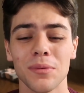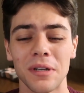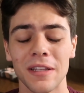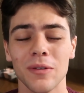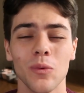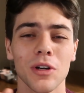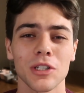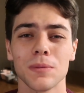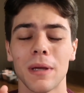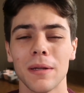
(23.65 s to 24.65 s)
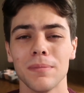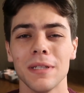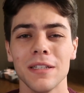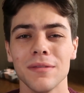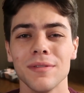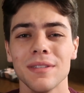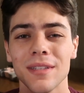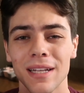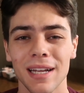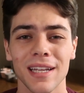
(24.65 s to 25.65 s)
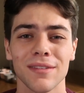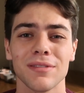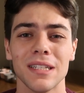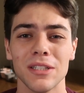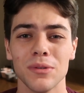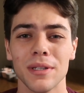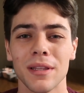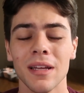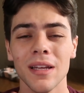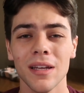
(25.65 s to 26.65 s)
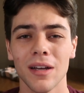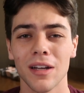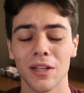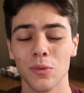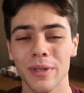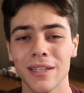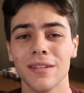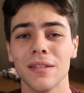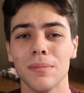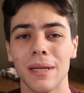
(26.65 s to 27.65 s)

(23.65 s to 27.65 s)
one of the worst pet peeves that I have to deal with on a weekly